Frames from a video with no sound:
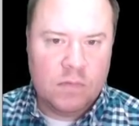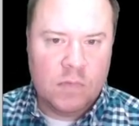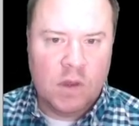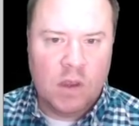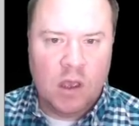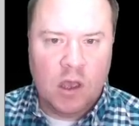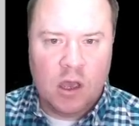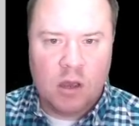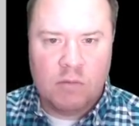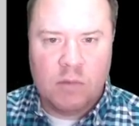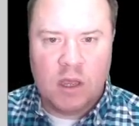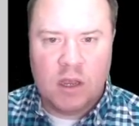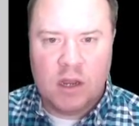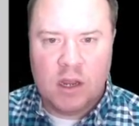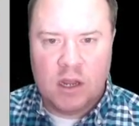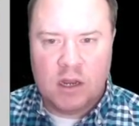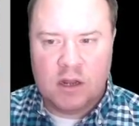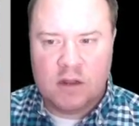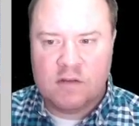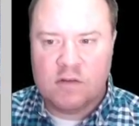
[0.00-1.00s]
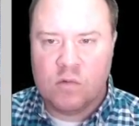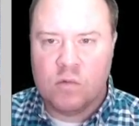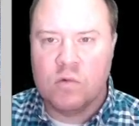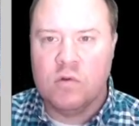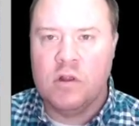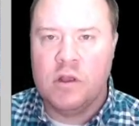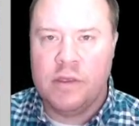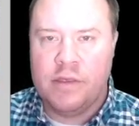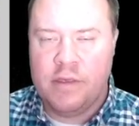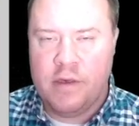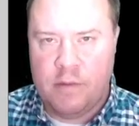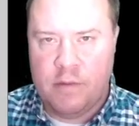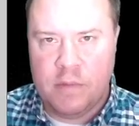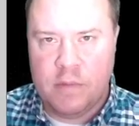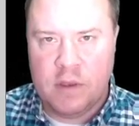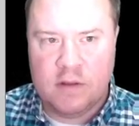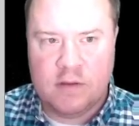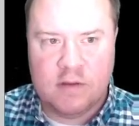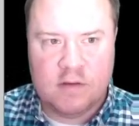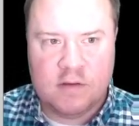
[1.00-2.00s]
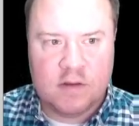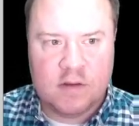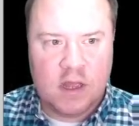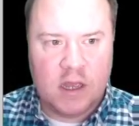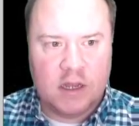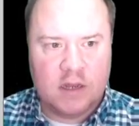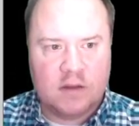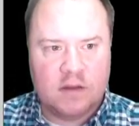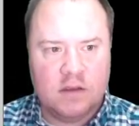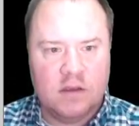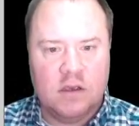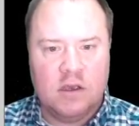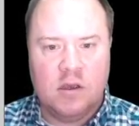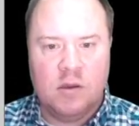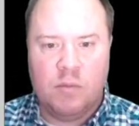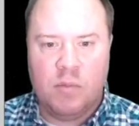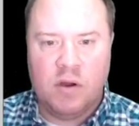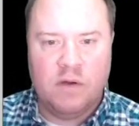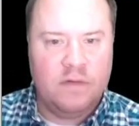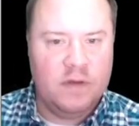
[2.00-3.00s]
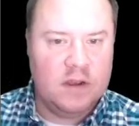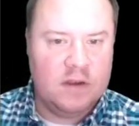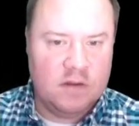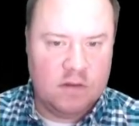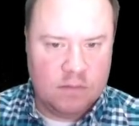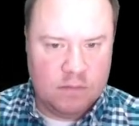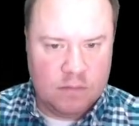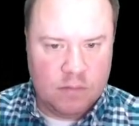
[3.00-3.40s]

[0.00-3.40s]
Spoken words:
it's a rule of thumb. It's not perfect,